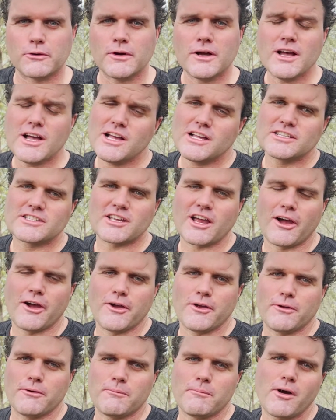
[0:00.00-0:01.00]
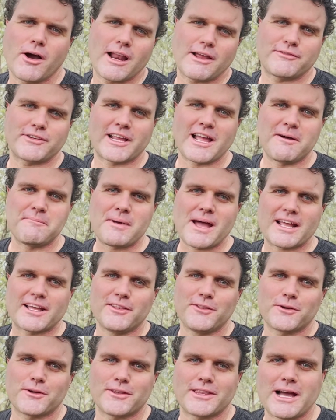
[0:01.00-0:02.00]
So might have to come back
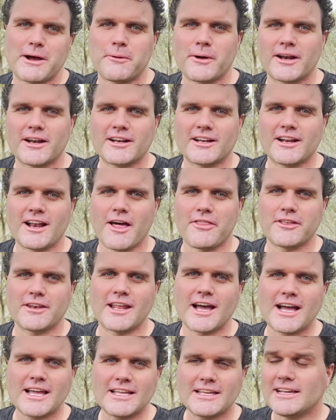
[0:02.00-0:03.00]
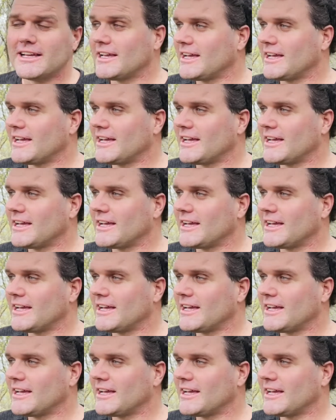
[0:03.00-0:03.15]
and look at that one at another day.